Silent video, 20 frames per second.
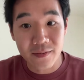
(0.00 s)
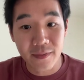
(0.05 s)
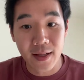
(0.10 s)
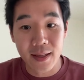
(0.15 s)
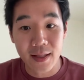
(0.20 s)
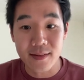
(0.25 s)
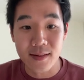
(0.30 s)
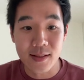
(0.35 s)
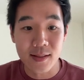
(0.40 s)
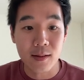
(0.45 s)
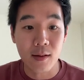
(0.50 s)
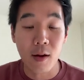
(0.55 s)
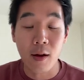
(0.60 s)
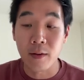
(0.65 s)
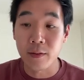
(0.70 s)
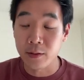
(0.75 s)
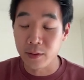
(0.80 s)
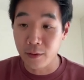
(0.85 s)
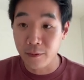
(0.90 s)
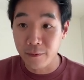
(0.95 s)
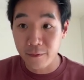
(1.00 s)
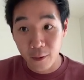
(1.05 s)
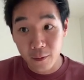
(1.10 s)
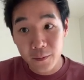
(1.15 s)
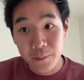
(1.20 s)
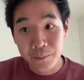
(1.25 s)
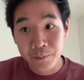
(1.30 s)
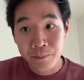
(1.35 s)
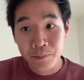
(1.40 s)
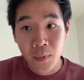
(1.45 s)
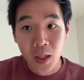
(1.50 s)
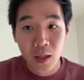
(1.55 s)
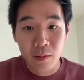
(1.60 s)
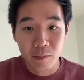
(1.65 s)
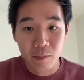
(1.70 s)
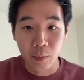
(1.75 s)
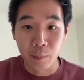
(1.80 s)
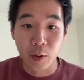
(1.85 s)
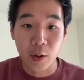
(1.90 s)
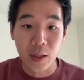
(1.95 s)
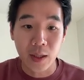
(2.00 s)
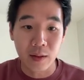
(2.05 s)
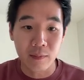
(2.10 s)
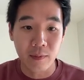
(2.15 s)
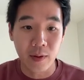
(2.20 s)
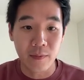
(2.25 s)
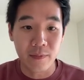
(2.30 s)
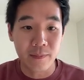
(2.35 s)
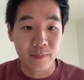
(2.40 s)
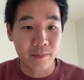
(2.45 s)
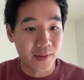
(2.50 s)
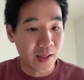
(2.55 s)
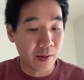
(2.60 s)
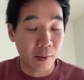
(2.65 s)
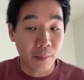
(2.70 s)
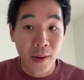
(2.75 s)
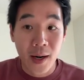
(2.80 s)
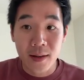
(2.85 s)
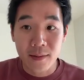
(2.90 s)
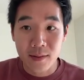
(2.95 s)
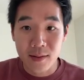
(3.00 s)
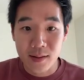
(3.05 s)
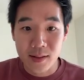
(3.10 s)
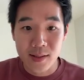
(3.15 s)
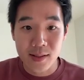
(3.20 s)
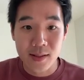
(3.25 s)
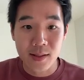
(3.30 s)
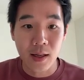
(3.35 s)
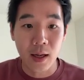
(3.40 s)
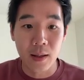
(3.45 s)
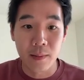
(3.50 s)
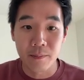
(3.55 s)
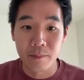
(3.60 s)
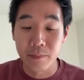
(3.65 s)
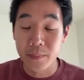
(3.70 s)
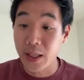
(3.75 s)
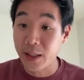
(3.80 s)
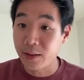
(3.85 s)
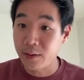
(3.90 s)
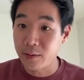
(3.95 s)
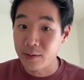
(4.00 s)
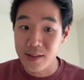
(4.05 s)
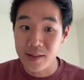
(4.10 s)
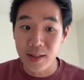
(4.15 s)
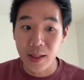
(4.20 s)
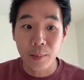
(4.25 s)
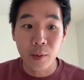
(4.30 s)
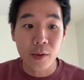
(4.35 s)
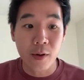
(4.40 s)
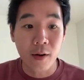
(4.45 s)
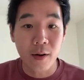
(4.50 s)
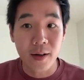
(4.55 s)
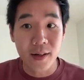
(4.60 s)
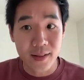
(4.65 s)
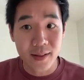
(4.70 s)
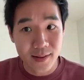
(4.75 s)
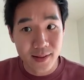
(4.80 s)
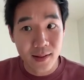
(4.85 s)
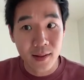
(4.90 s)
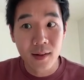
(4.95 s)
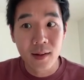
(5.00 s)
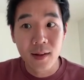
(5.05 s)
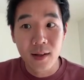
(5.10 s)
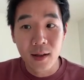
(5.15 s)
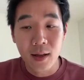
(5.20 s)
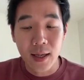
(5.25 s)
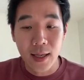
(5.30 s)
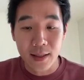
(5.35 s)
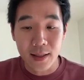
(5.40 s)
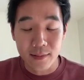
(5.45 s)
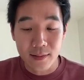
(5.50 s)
funds on your phone. We're working with several partners that use stablecoins and